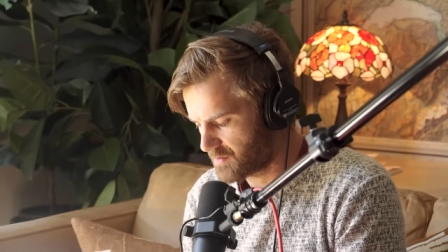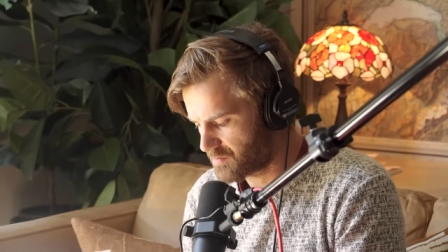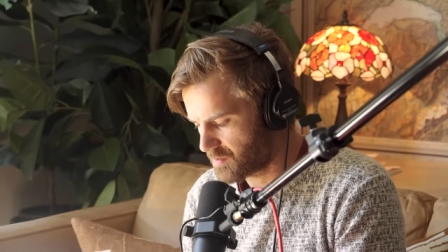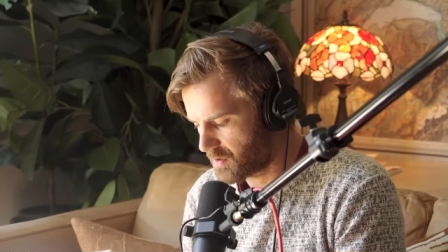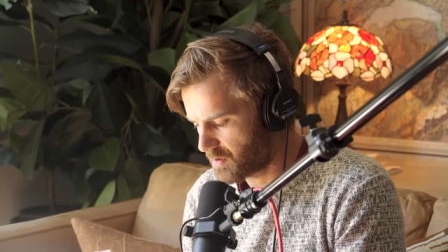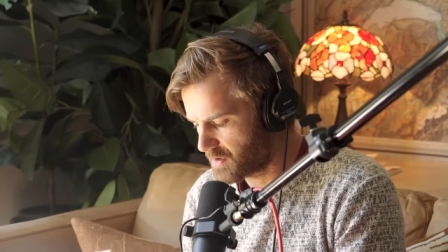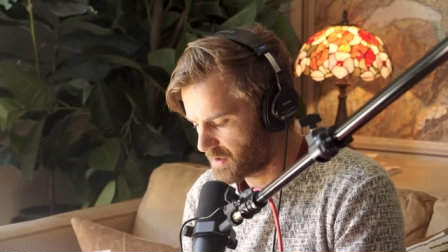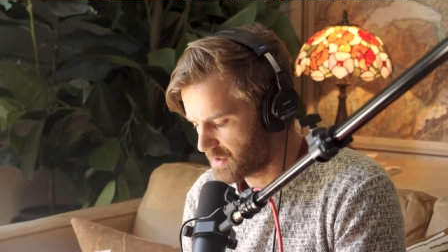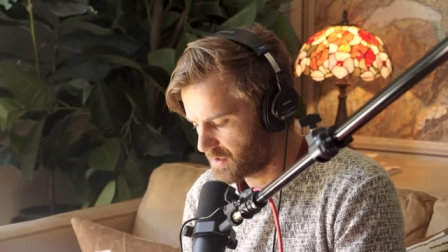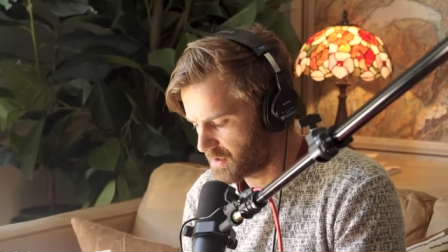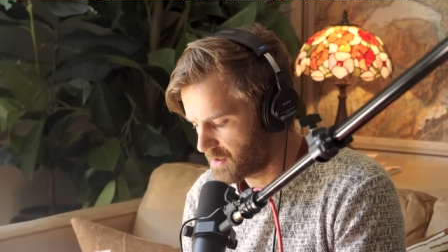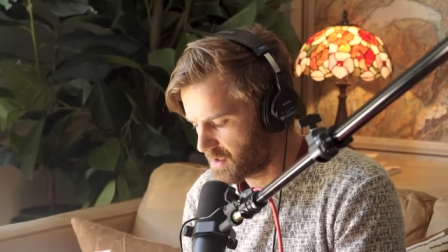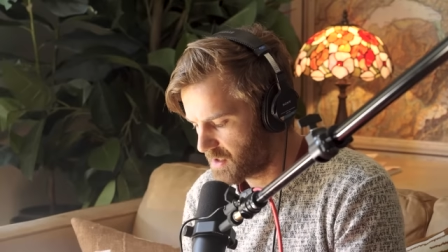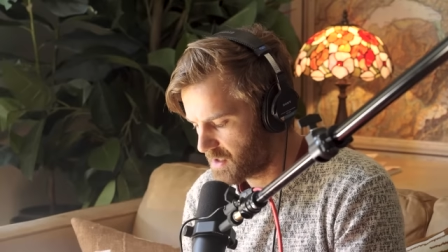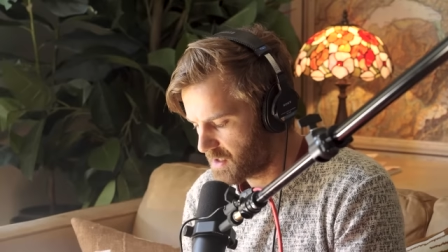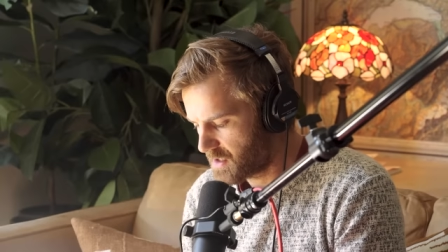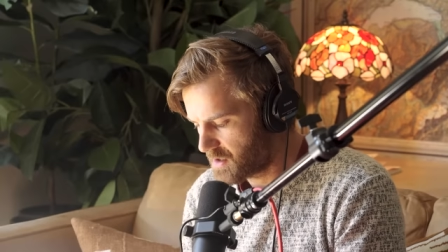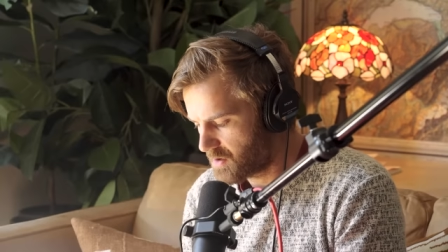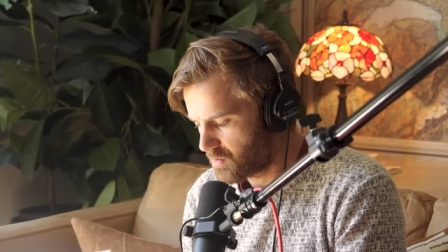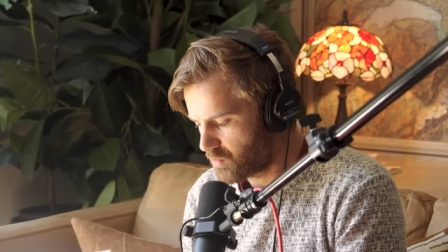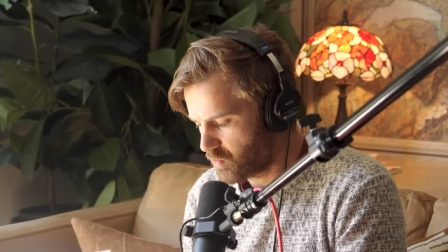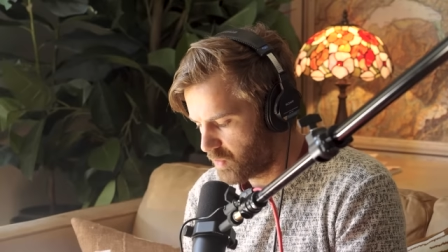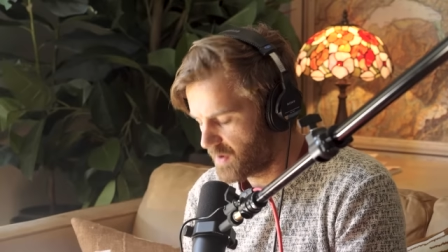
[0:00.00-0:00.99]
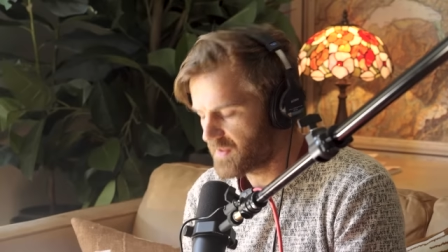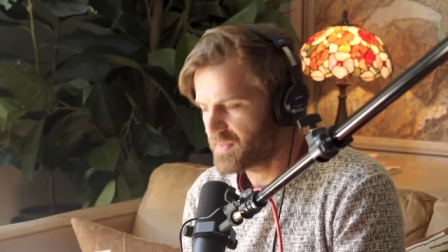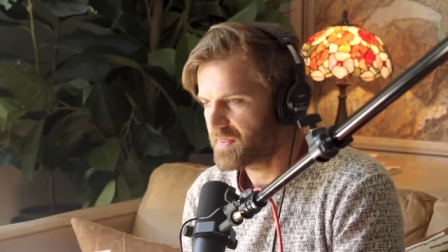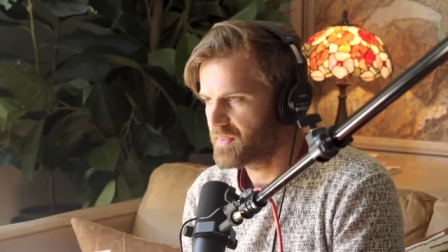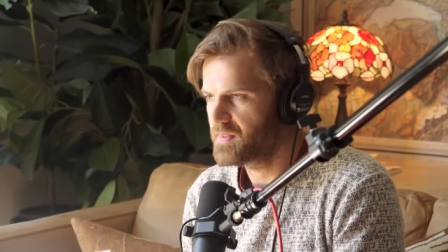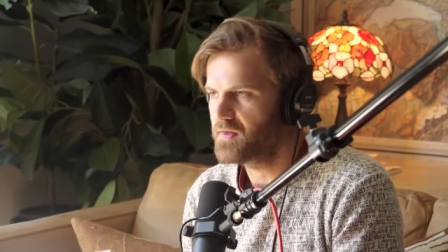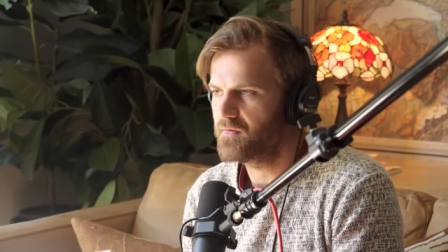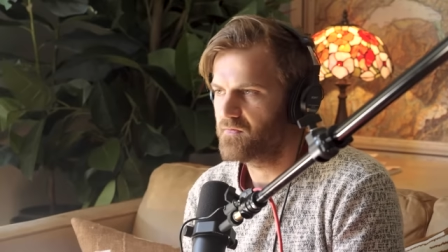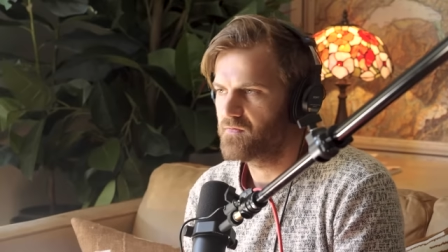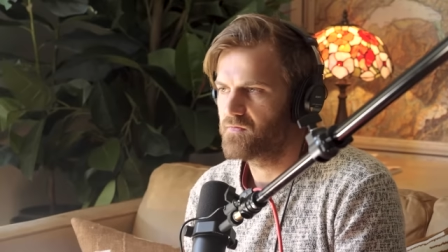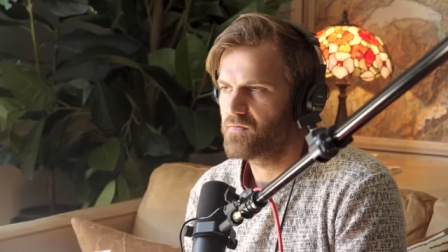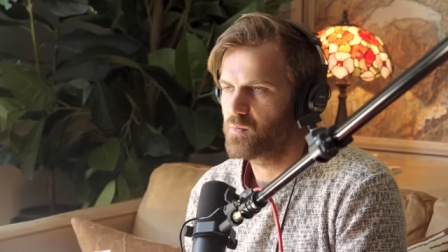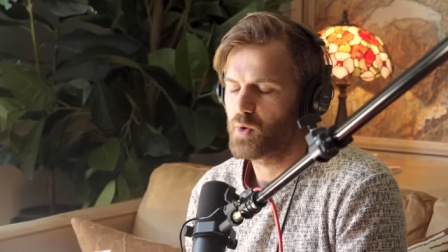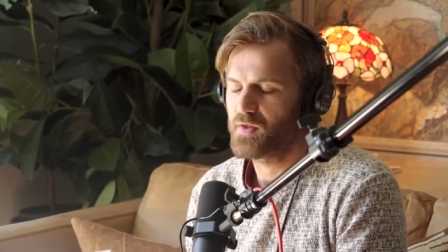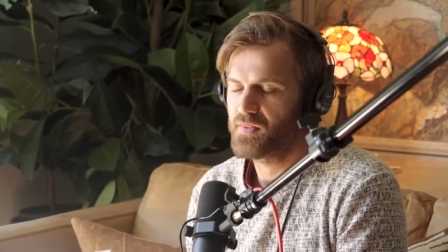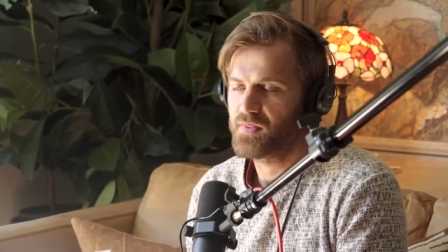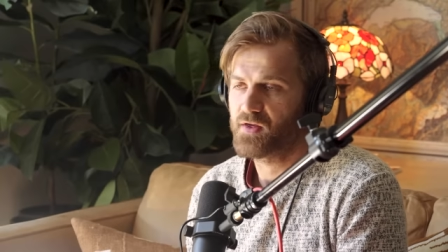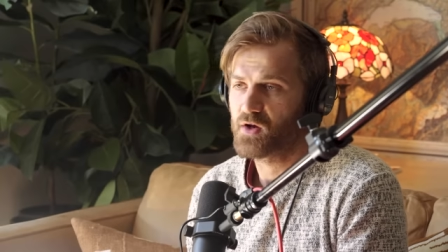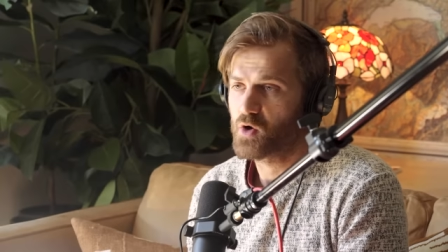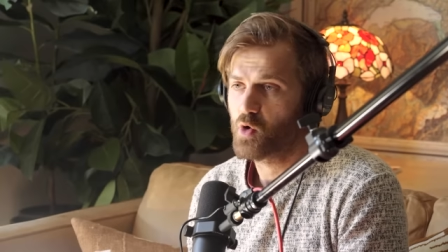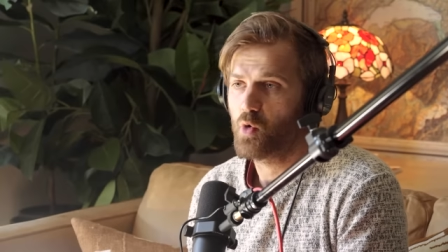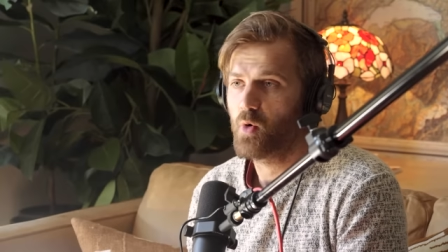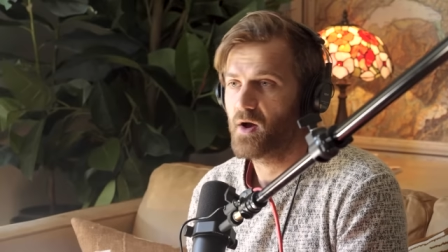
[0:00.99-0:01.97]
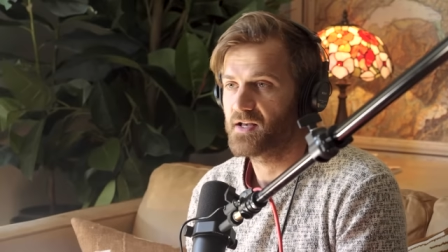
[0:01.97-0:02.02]
Rowling with the with
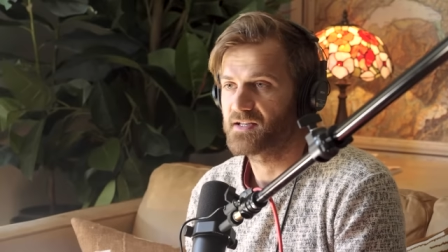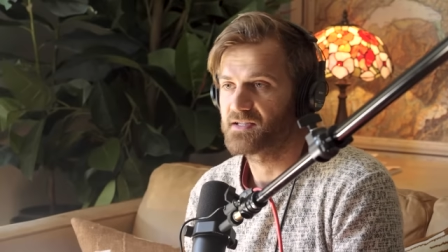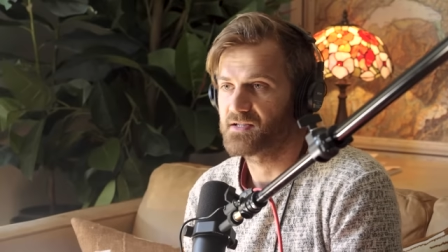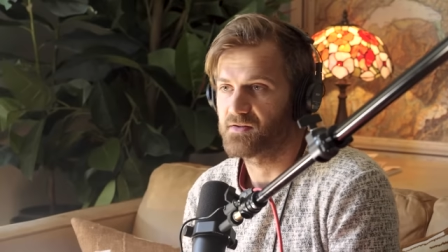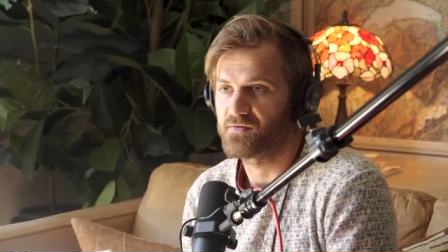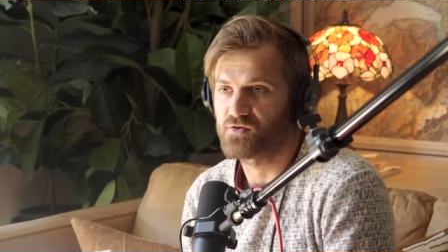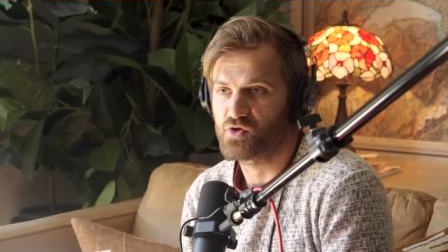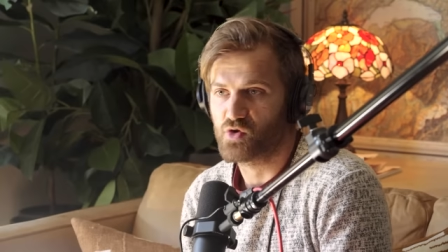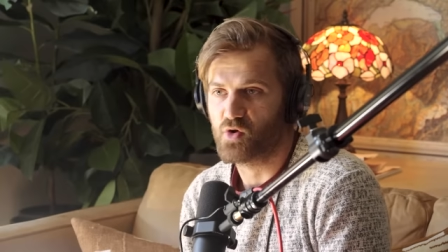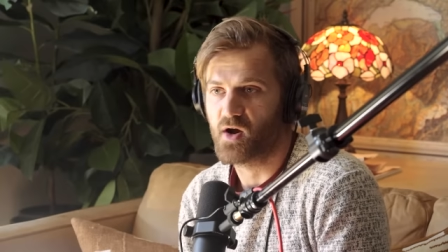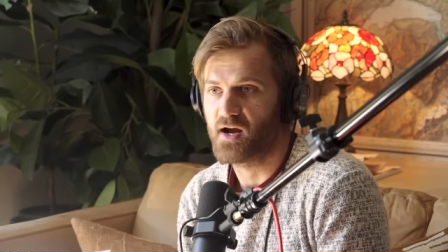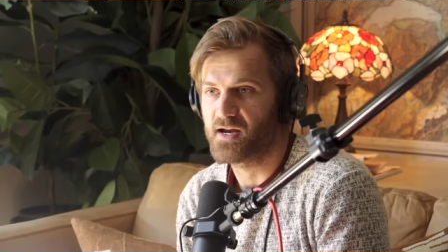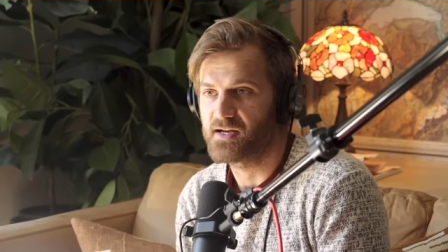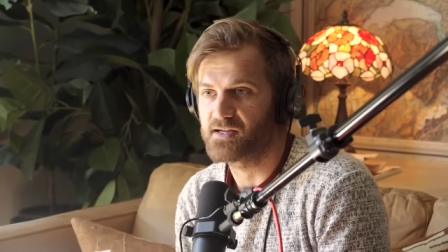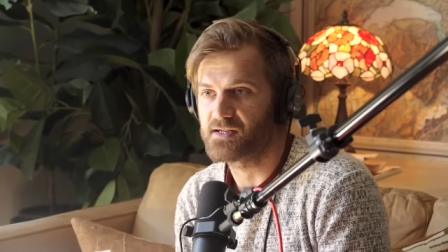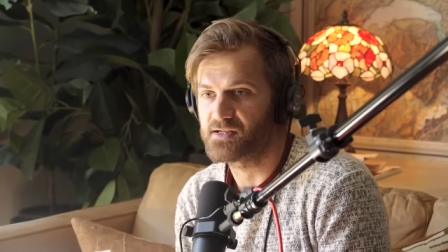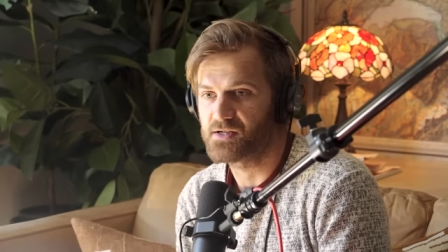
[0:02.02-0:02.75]
the quest of trying